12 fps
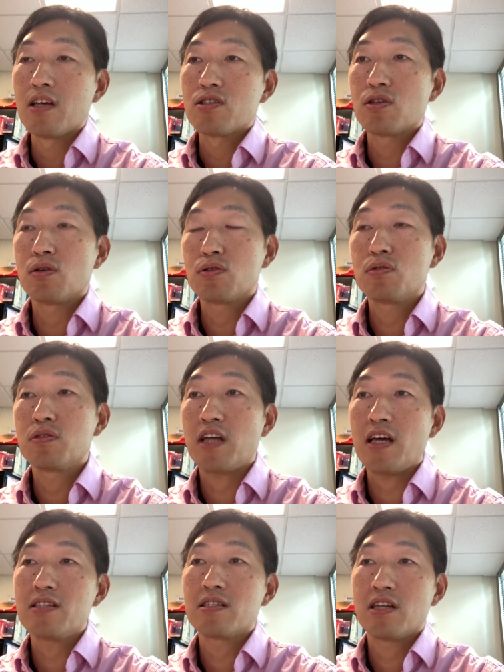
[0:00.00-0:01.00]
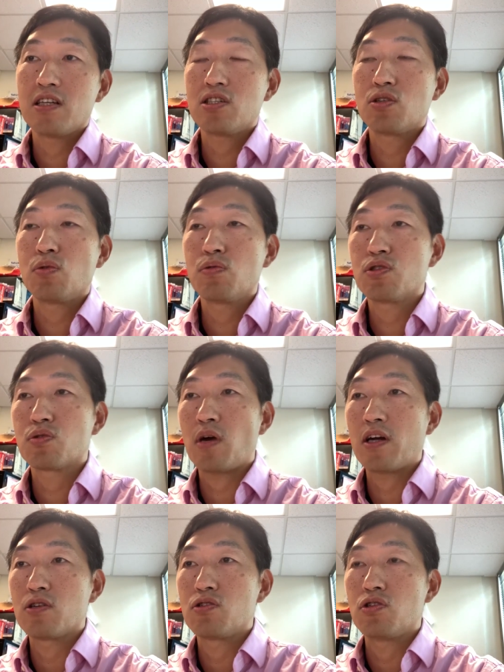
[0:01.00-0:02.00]
So to test these two
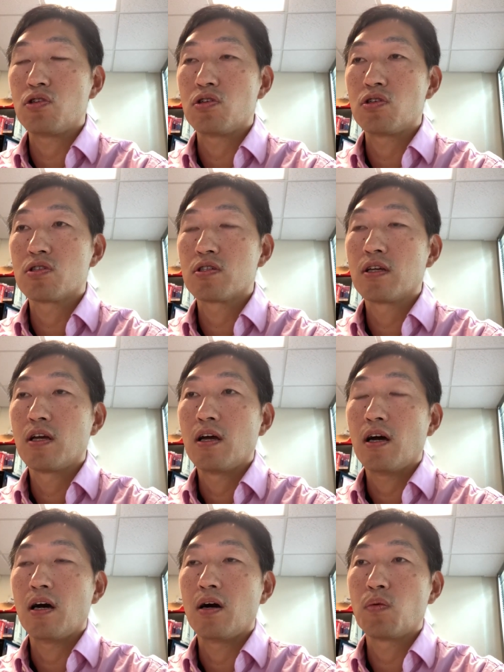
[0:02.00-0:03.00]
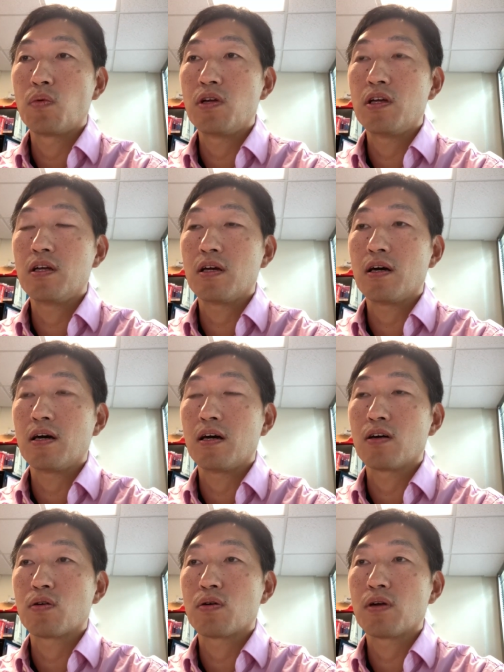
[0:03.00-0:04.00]
strategies, uh, we
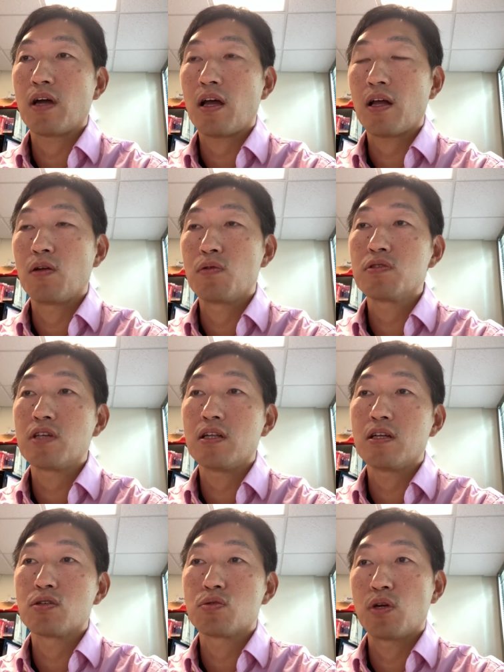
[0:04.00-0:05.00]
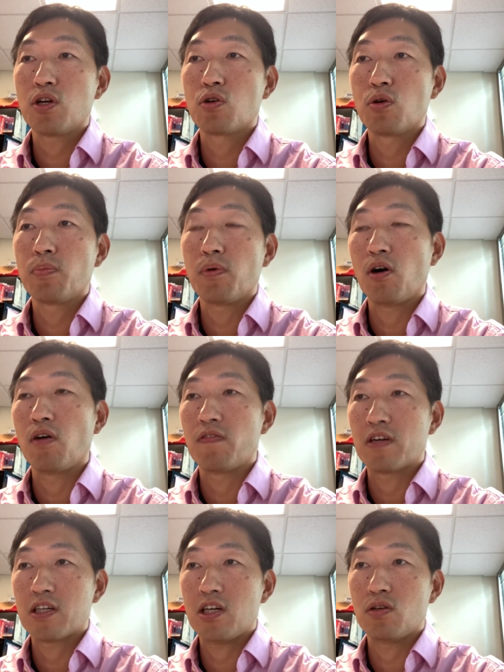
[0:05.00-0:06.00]
are using the three group of
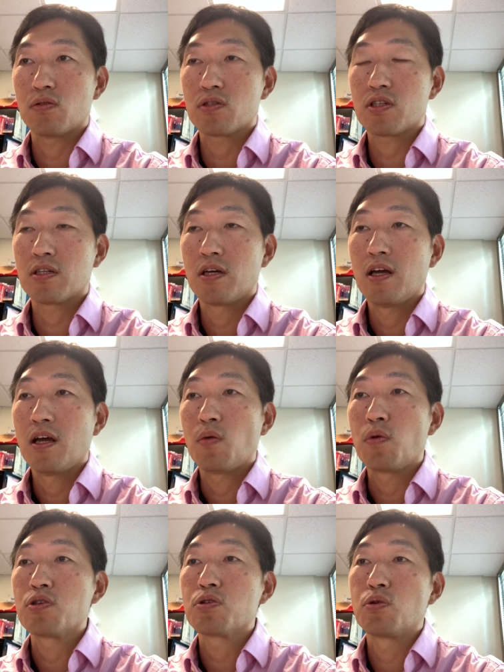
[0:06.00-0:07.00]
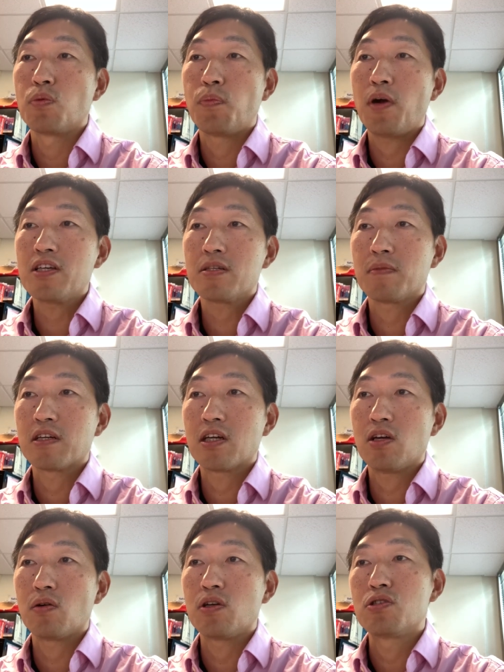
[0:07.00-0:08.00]
the gilt, with replacement
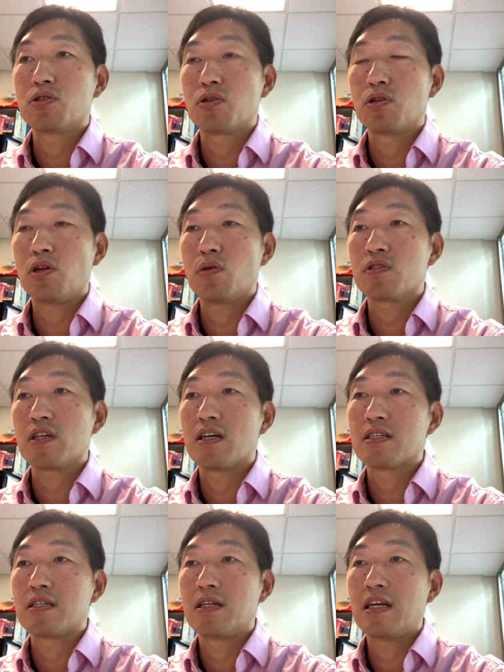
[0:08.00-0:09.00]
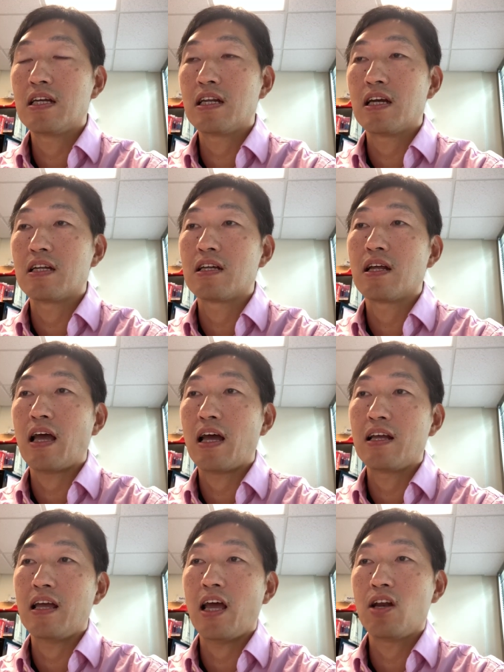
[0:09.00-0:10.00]
gilt introduced as needed
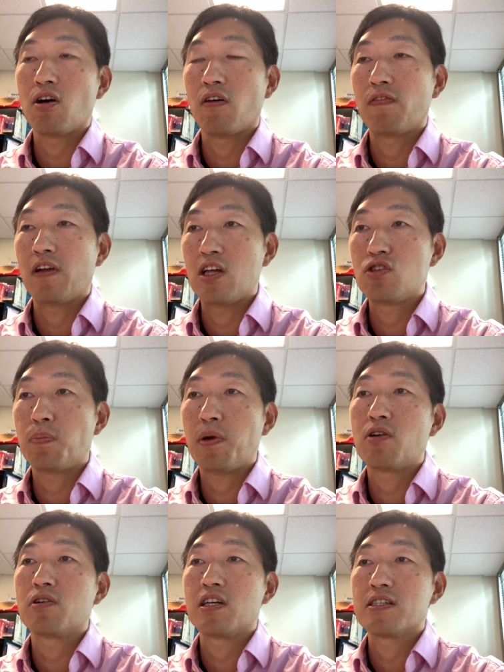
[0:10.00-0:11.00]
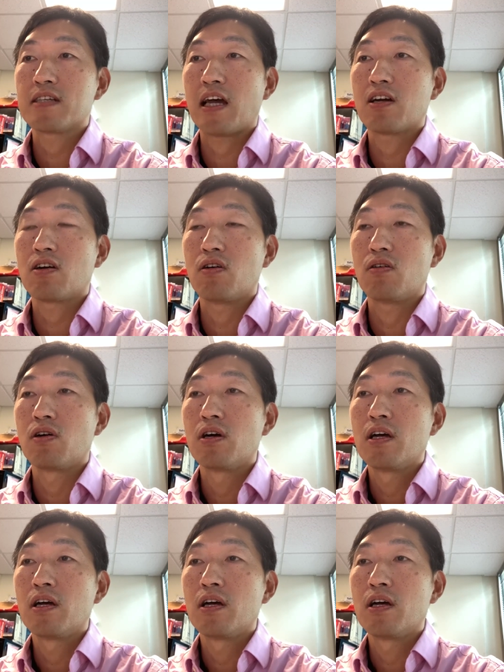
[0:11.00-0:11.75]
at the end of each parity cycle.